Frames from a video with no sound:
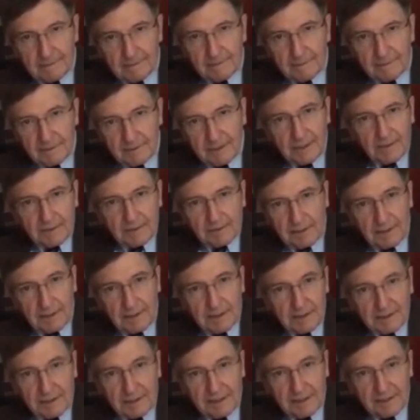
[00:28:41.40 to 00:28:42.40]
Sounds like
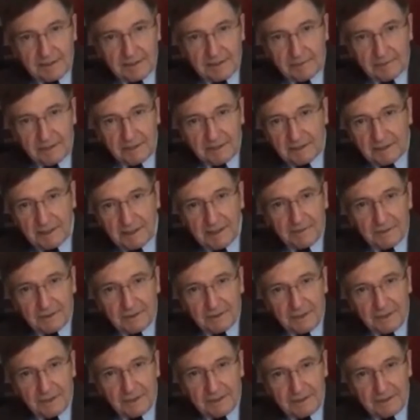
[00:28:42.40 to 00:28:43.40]
seismic, sounds
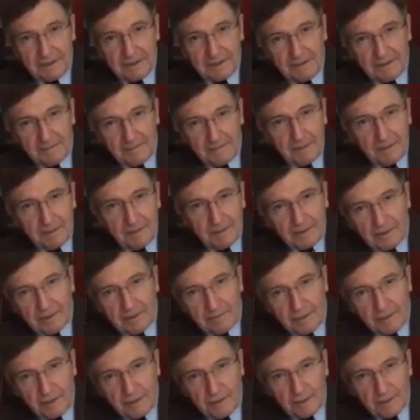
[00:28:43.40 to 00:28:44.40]
like medical
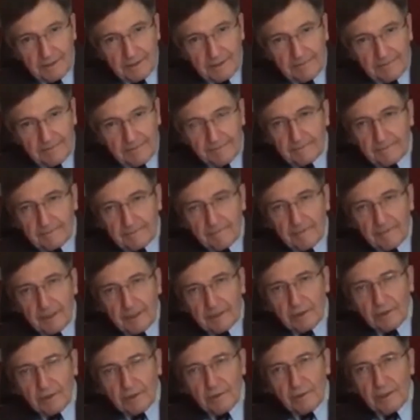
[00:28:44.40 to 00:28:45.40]
imaging.
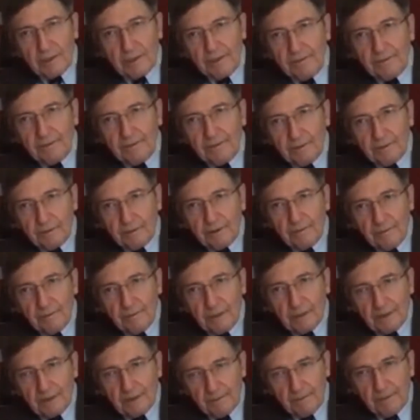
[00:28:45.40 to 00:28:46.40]
So if you
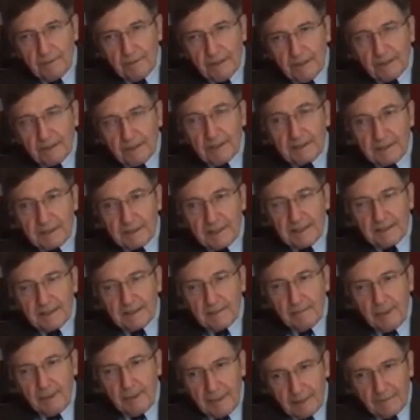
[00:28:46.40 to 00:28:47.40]
develop, let's say, the
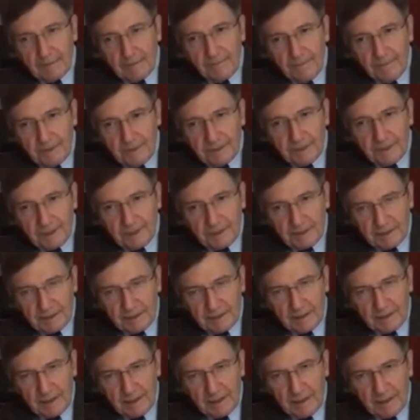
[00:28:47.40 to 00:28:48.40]
math, physics,
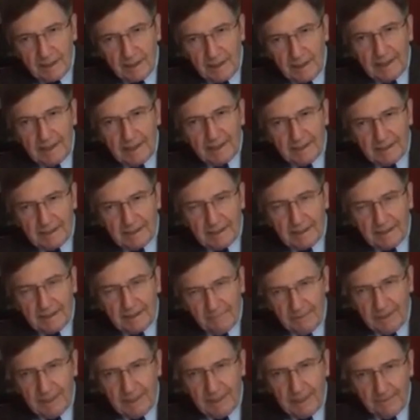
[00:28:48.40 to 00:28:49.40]
and some
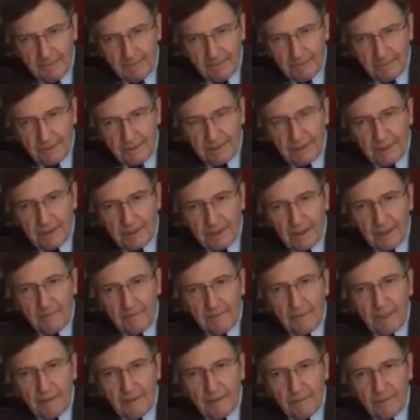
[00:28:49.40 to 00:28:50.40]
depth
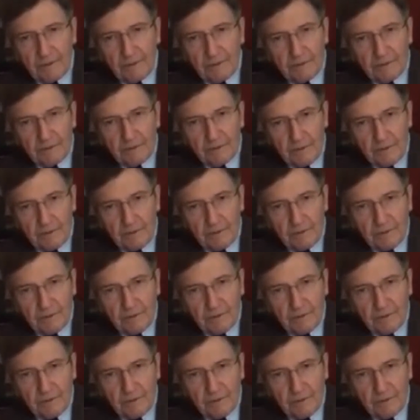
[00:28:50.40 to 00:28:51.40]
about what you
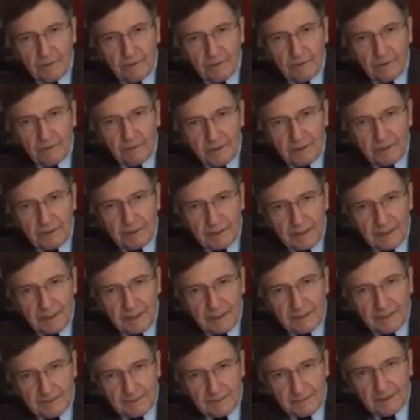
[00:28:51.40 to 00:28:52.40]
do
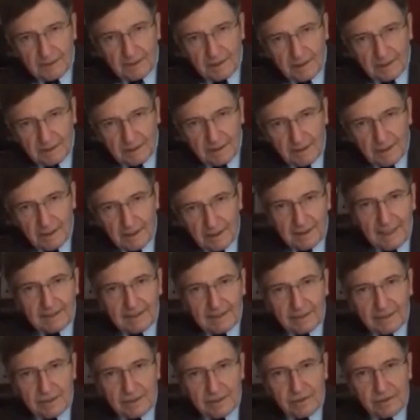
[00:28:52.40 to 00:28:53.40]
seismically, yes,
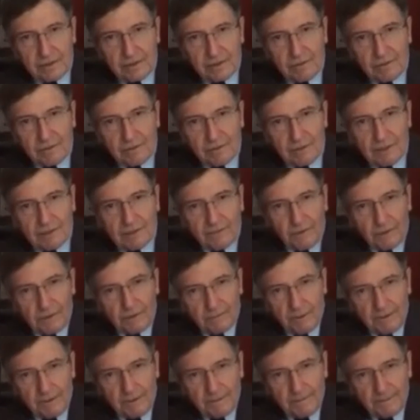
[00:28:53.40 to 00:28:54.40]
that's
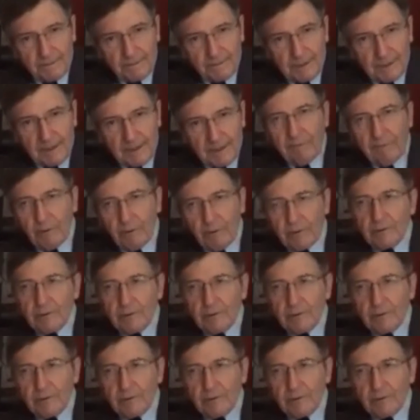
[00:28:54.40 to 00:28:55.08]
transferable.